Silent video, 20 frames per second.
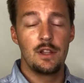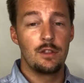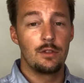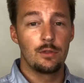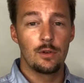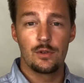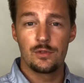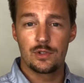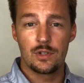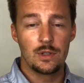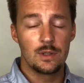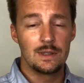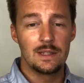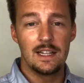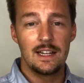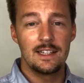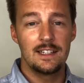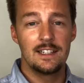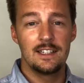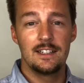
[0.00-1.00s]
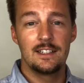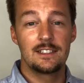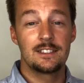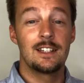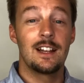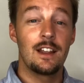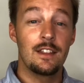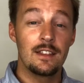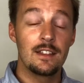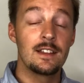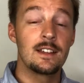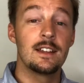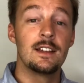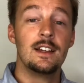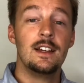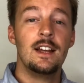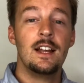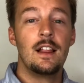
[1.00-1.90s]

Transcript: He throws good leg kicks, and I think